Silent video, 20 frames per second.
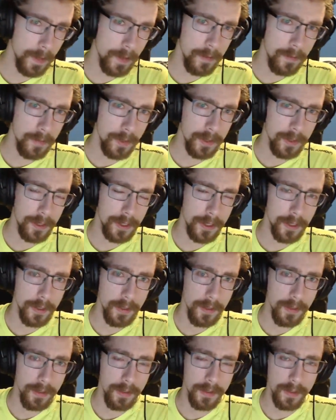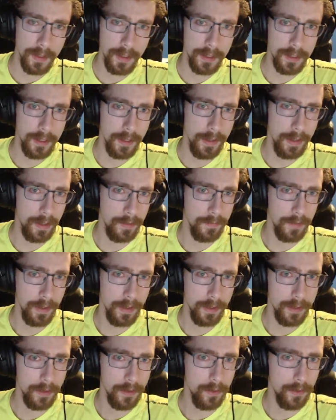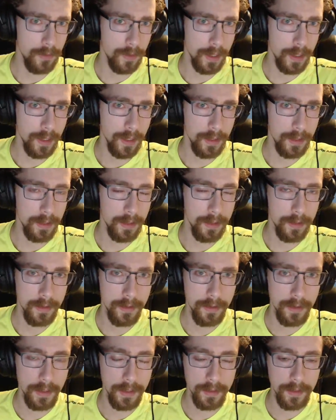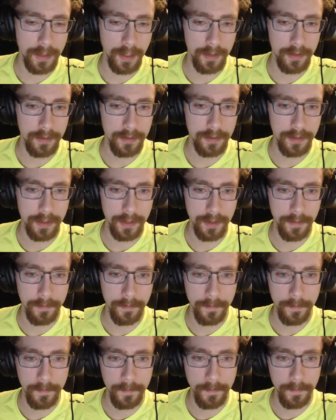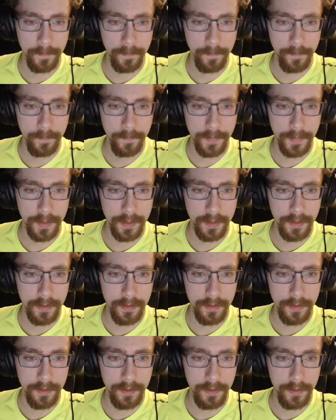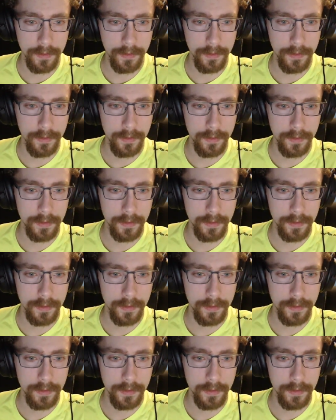Bush, unless they have a Quran that tells them to